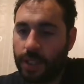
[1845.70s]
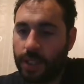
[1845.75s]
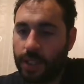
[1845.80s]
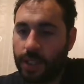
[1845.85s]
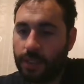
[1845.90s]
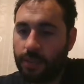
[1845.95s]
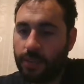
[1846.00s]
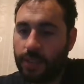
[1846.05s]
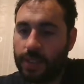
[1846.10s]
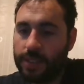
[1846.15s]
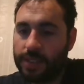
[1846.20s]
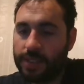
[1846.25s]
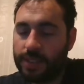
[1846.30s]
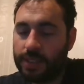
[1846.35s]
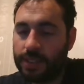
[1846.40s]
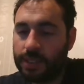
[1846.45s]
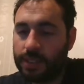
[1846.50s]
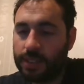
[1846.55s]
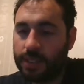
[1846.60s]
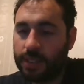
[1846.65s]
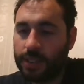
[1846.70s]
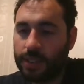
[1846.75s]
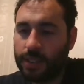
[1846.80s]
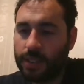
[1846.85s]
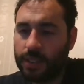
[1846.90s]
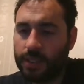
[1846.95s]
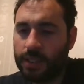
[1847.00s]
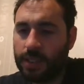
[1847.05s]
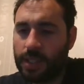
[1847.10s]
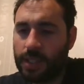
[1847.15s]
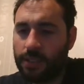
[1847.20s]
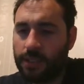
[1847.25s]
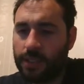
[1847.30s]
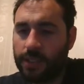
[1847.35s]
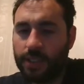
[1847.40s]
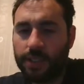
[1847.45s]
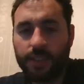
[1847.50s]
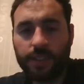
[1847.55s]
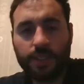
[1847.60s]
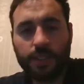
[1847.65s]
Advancing. There
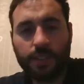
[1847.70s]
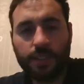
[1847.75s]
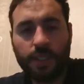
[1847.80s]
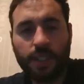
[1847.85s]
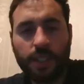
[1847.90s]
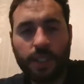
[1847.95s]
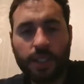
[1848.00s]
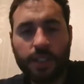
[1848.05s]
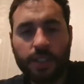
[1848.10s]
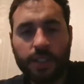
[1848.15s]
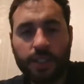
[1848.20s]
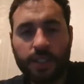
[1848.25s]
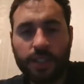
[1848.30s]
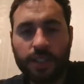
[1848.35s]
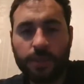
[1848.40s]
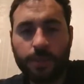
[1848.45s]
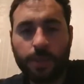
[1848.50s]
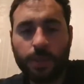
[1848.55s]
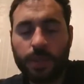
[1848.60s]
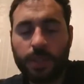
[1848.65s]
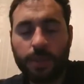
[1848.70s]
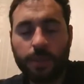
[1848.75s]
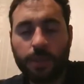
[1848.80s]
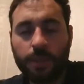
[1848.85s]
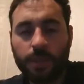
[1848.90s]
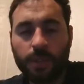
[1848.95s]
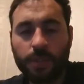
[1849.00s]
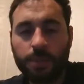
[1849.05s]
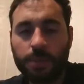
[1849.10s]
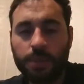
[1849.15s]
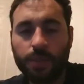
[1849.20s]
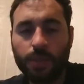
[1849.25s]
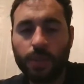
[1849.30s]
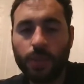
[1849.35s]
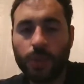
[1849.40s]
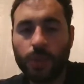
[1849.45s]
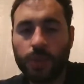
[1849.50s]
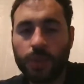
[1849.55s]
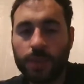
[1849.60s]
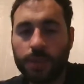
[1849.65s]
is, yeah, I spoke about it
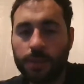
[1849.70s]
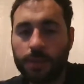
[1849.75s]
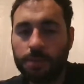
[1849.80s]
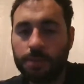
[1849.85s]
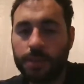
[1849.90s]
before,